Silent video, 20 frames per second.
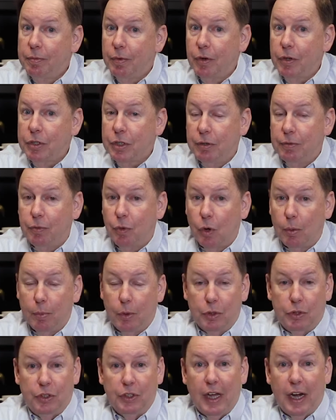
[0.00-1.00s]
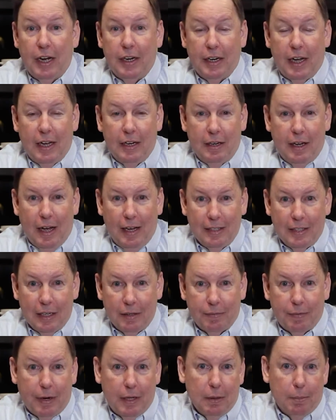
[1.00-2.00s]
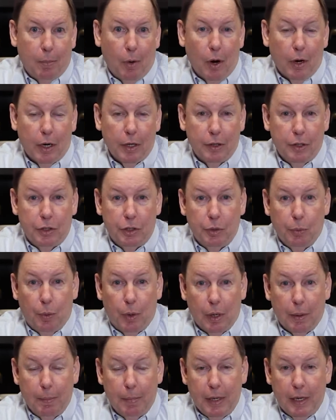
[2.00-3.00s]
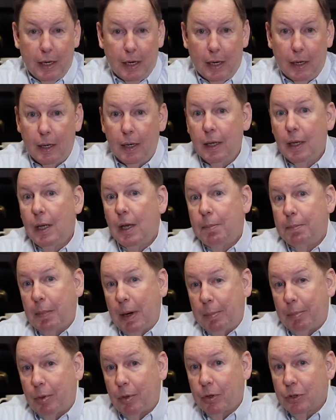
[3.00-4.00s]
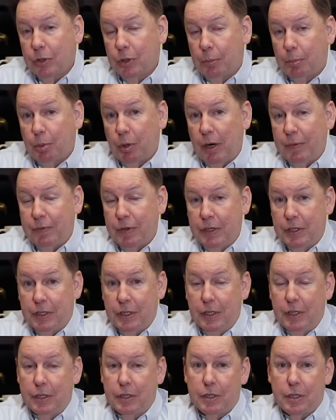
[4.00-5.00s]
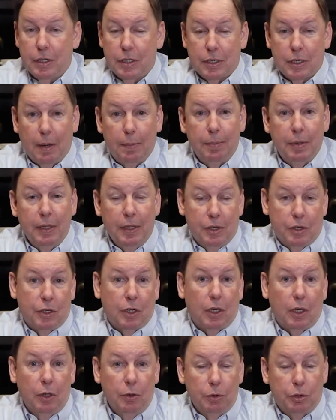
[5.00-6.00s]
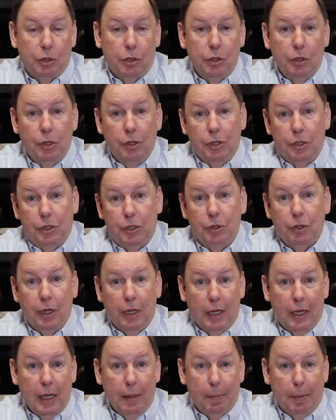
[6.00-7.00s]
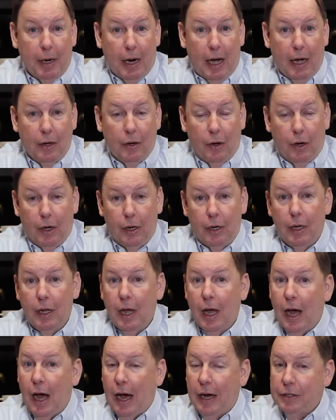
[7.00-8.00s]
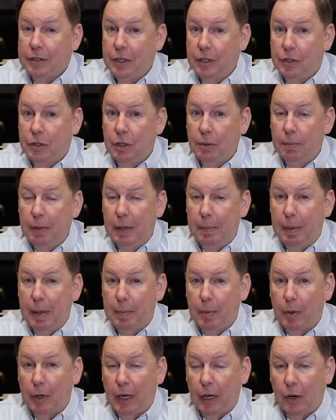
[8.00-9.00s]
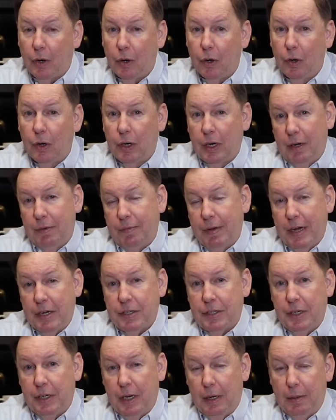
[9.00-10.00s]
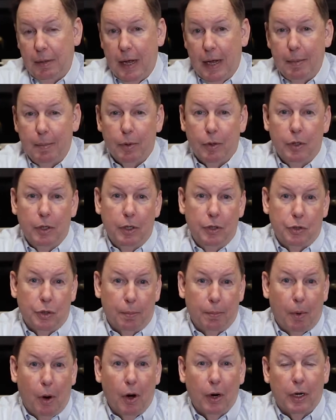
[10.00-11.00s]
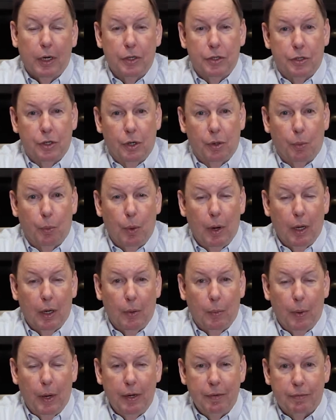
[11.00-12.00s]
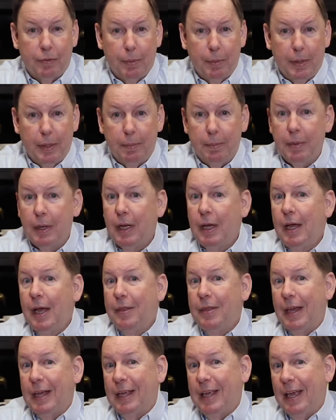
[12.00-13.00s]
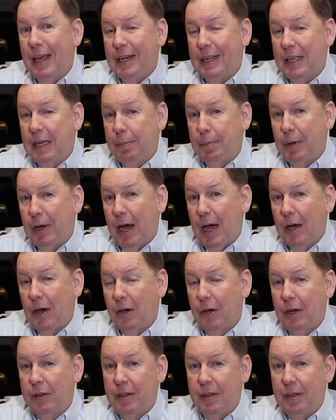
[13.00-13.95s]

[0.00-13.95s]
First and foremost, you got to identify the market that you want to be in. My personal preference is something that's close to you that you can keep an eye on. I see too many people get hurt investing in neighborhoods or markets that are well away from them. They can't keep an eye on it.